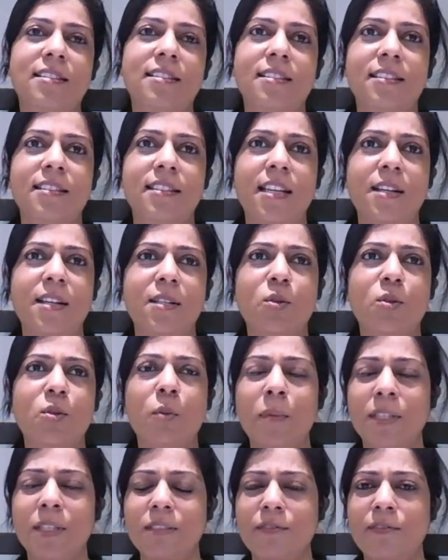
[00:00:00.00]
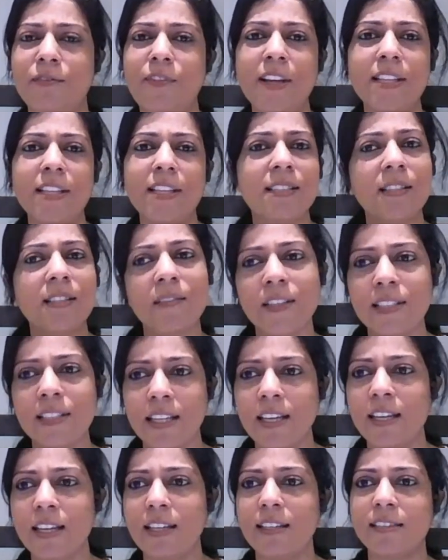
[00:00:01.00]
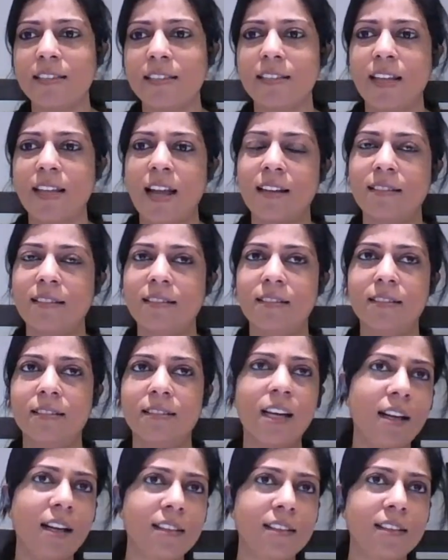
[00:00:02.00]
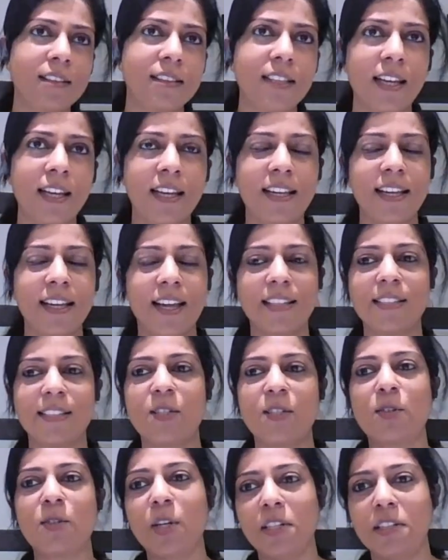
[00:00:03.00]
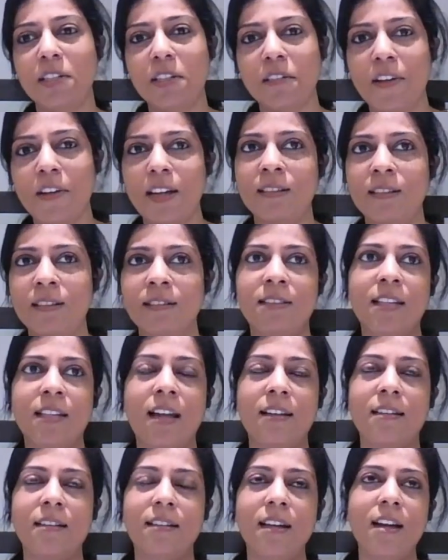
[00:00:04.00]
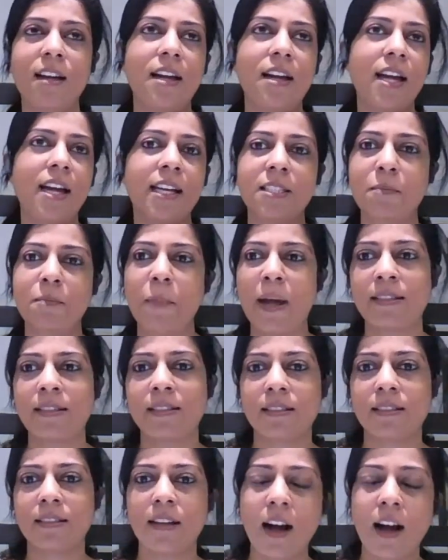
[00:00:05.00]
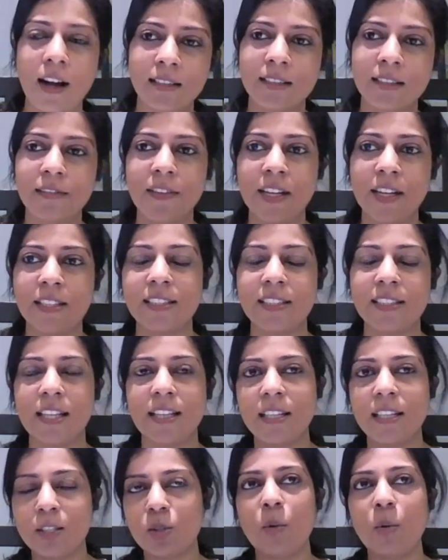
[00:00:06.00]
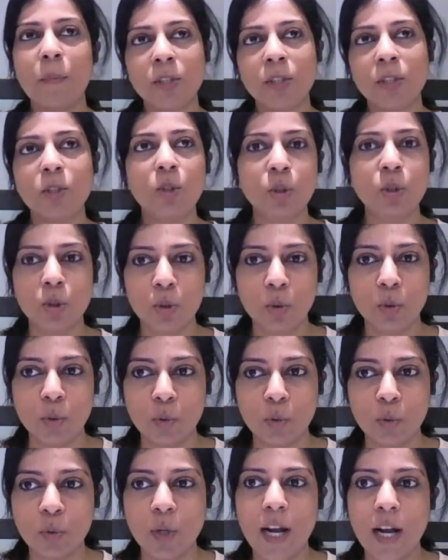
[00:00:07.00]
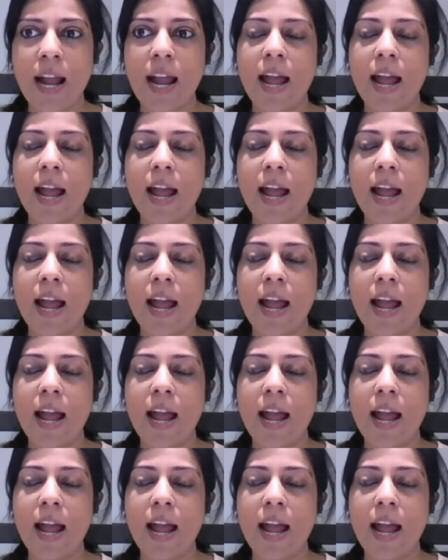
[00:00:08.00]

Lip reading: And there are so much festivities and dancing and street events and expat art events. And there's so much to do.